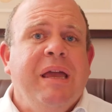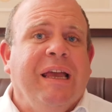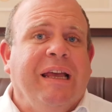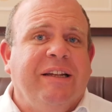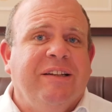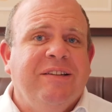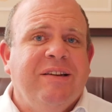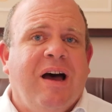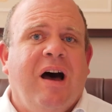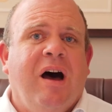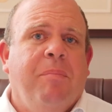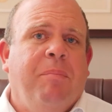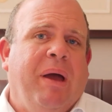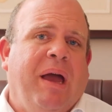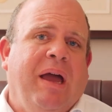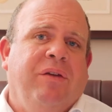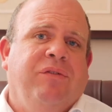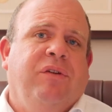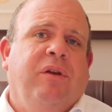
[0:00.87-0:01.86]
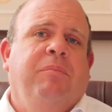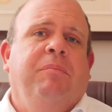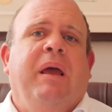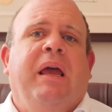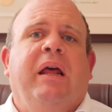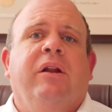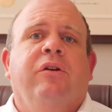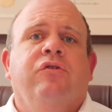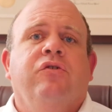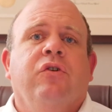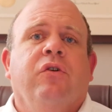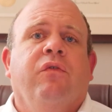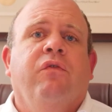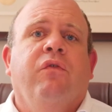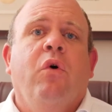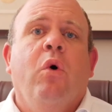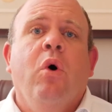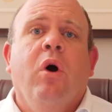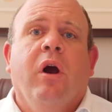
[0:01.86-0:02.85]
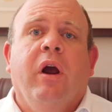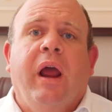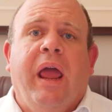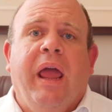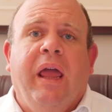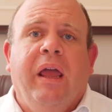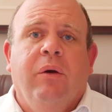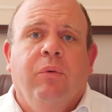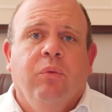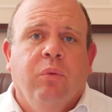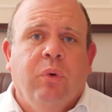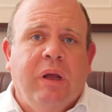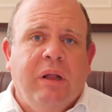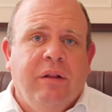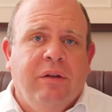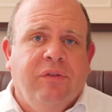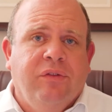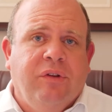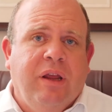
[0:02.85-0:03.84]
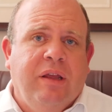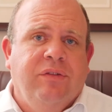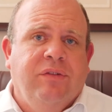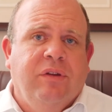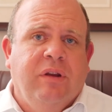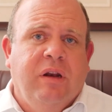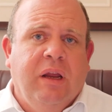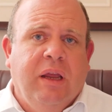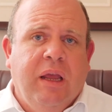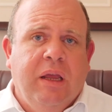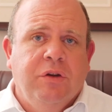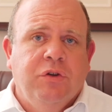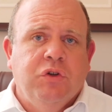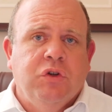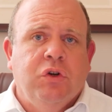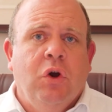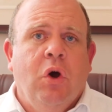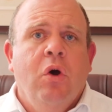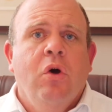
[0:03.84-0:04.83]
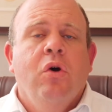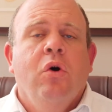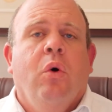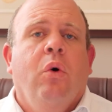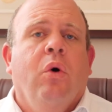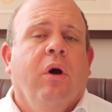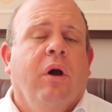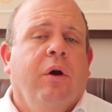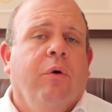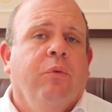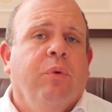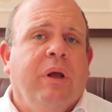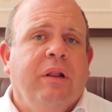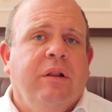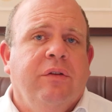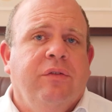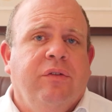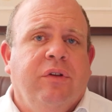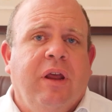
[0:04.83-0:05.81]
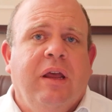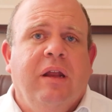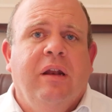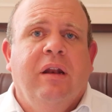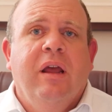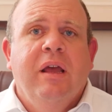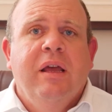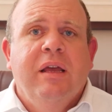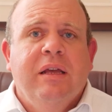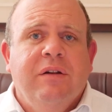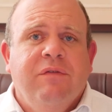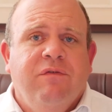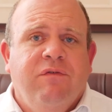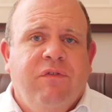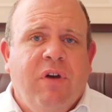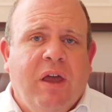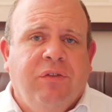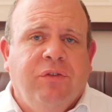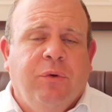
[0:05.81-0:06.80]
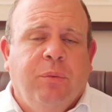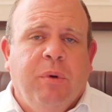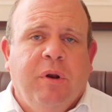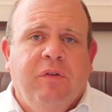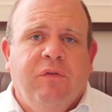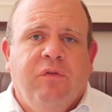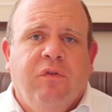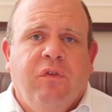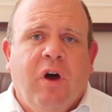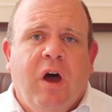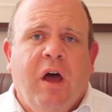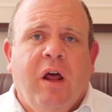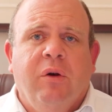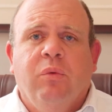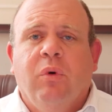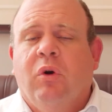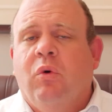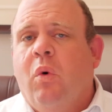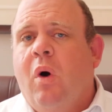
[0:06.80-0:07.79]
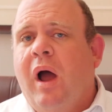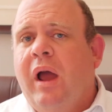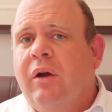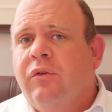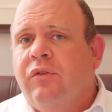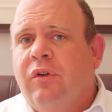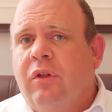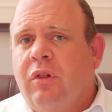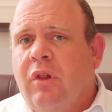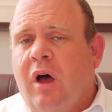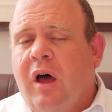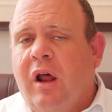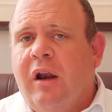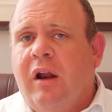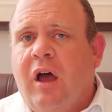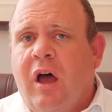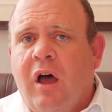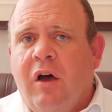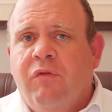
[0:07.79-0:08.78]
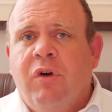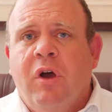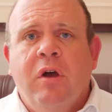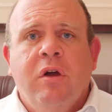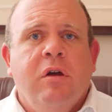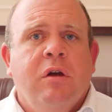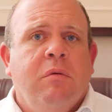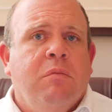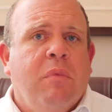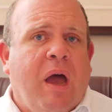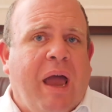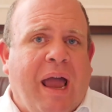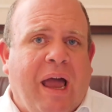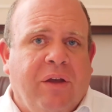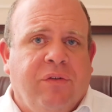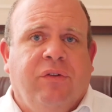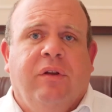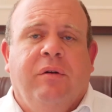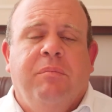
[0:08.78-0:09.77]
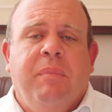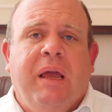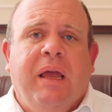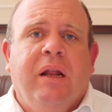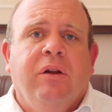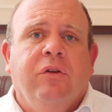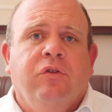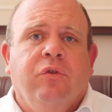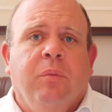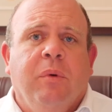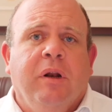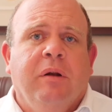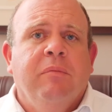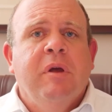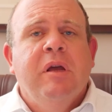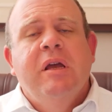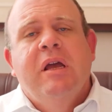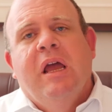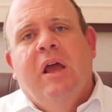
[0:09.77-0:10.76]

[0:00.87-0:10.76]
Being a top asset manager for a real estate syndication or a real estate investment fund requires a lot of asset management.